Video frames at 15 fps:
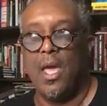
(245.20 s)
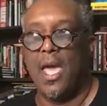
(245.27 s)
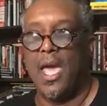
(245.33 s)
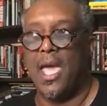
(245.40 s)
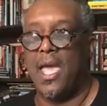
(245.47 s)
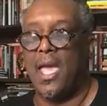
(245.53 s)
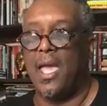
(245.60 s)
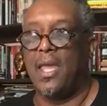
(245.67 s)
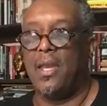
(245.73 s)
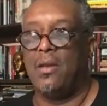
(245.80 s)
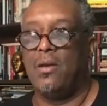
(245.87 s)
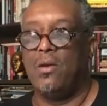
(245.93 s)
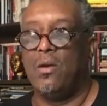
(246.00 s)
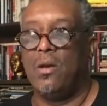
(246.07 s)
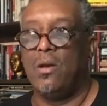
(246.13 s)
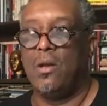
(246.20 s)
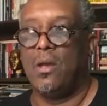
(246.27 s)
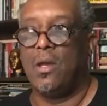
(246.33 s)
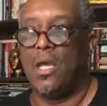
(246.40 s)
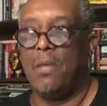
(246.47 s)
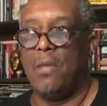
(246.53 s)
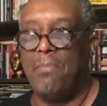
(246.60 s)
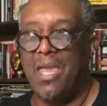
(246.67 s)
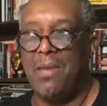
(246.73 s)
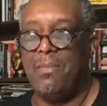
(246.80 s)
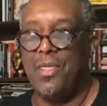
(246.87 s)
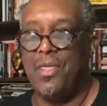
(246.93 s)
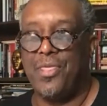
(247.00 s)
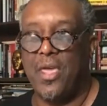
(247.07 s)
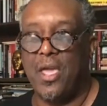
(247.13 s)
And it made
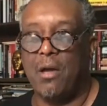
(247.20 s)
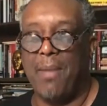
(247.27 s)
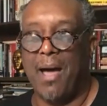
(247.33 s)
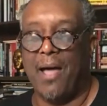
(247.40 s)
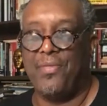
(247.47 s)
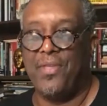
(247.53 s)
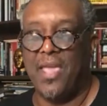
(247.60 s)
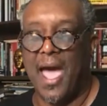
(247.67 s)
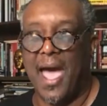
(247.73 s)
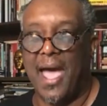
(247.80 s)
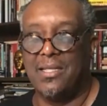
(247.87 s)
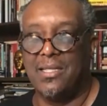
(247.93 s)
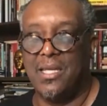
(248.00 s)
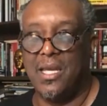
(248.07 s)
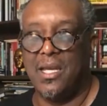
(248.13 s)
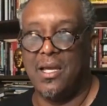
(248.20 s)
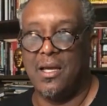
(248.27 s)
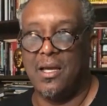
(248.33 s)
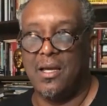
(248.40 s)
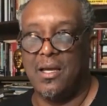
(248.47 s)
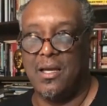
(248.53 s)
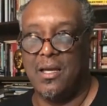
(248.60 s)
me think about the idea,